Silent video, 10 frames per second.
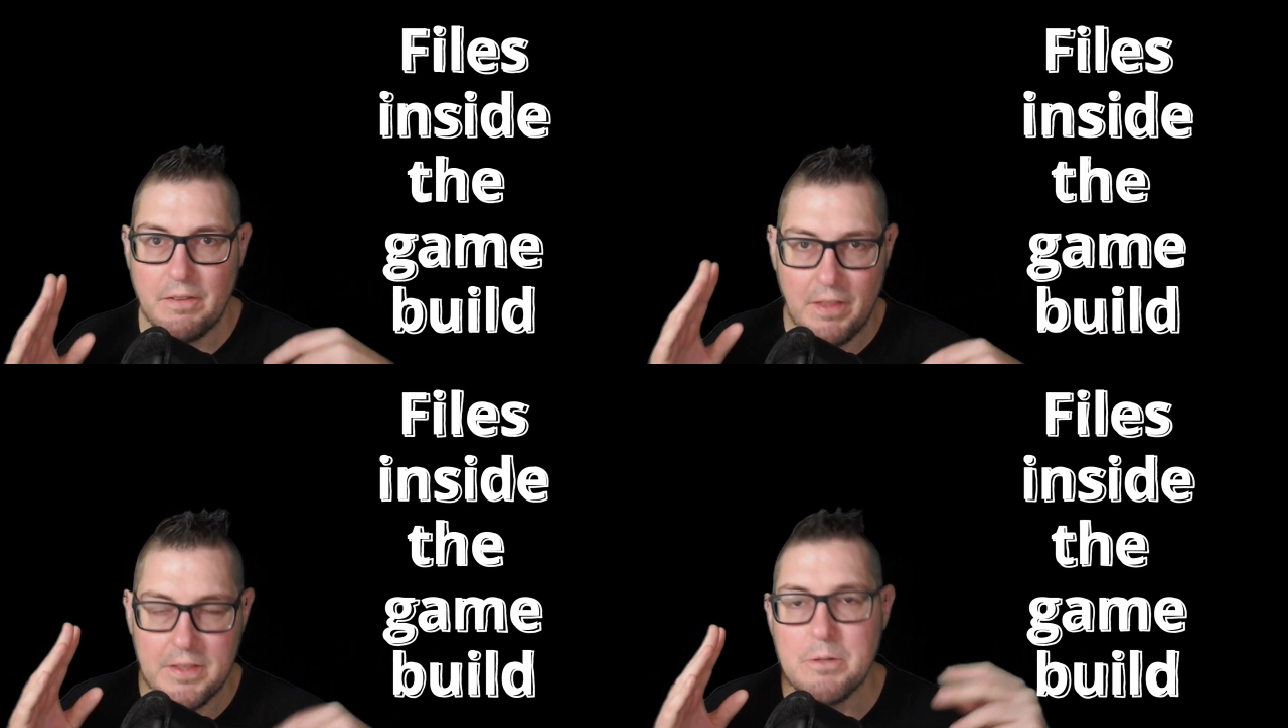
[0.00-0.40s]

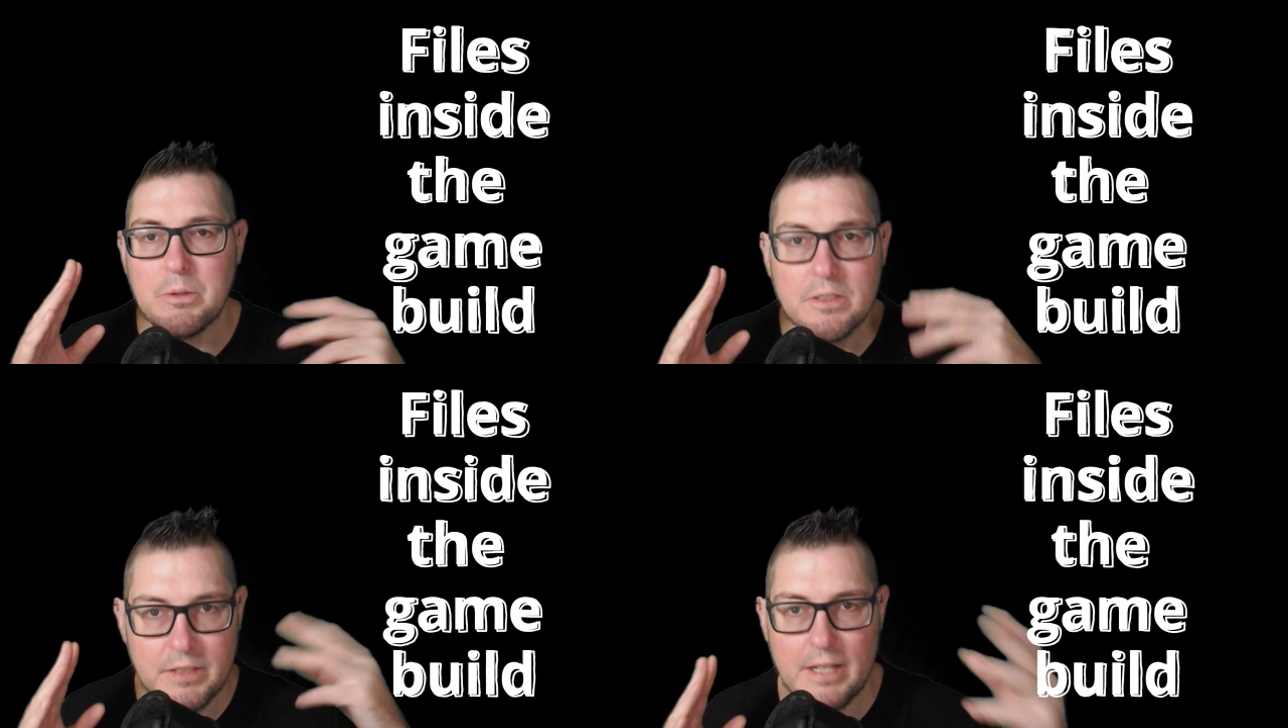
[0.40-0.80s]
that you
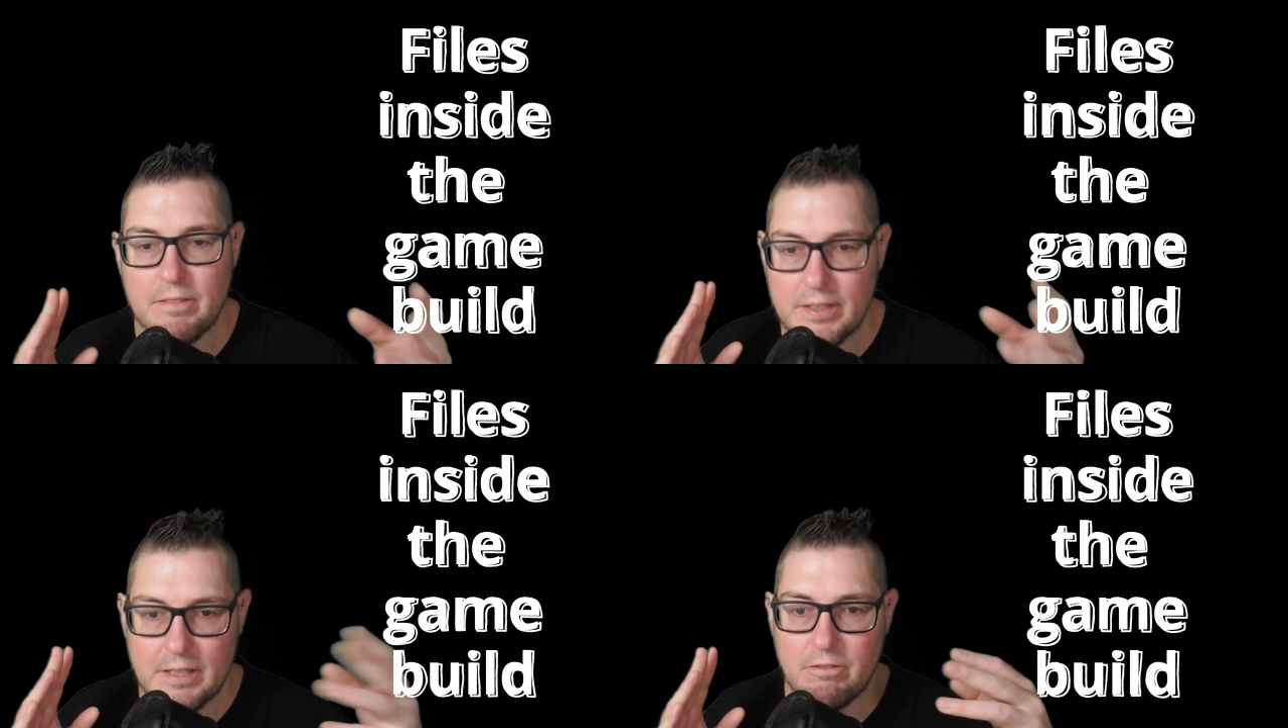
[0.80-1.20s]
were
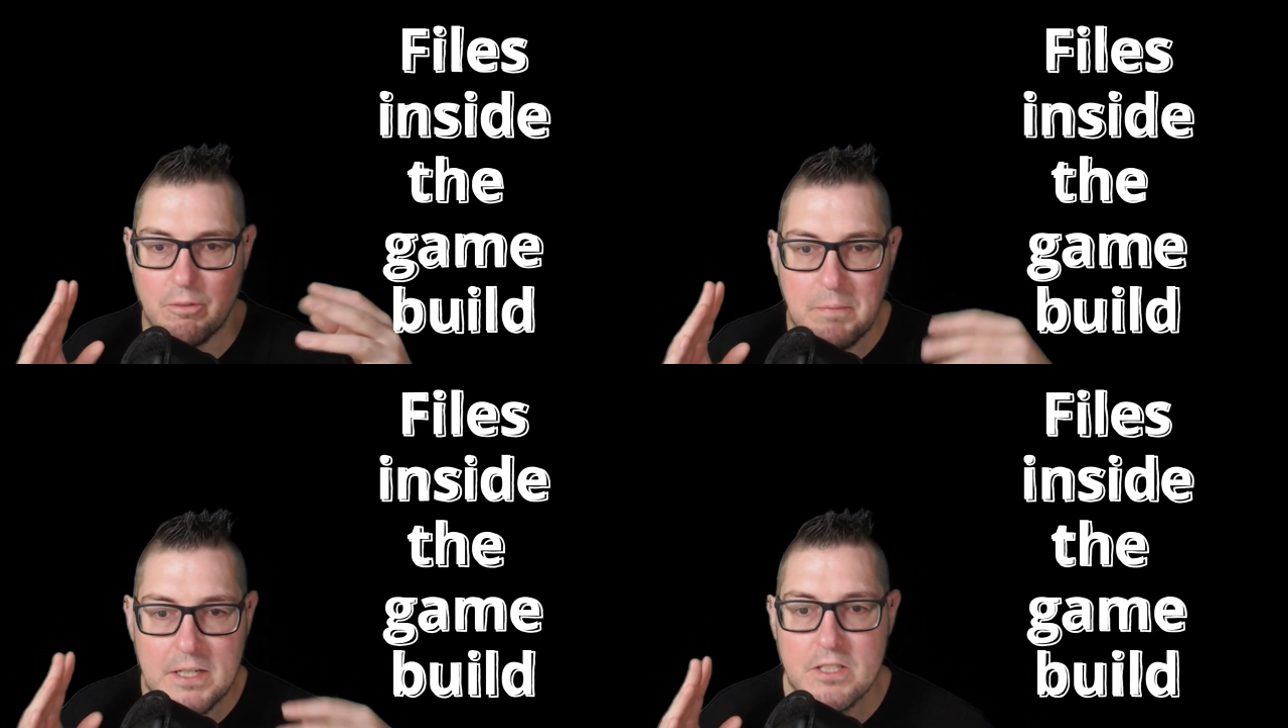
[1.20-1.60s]
saving the
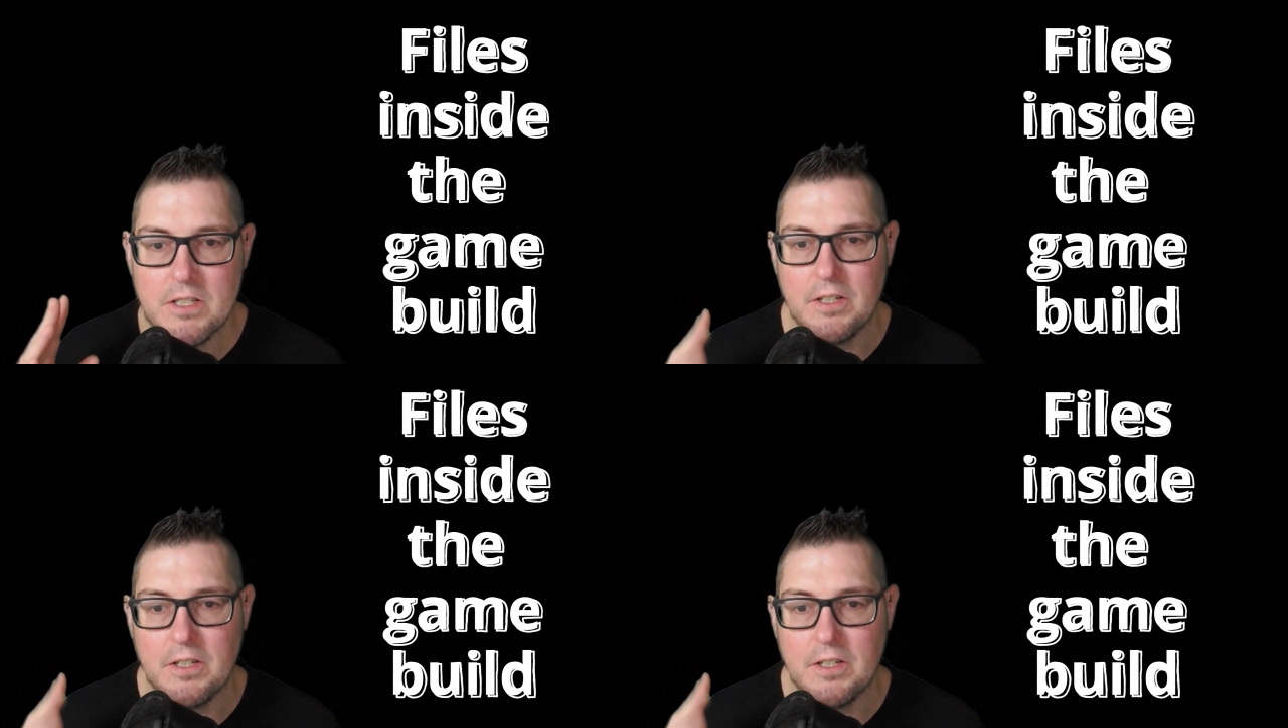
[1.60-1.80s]
information.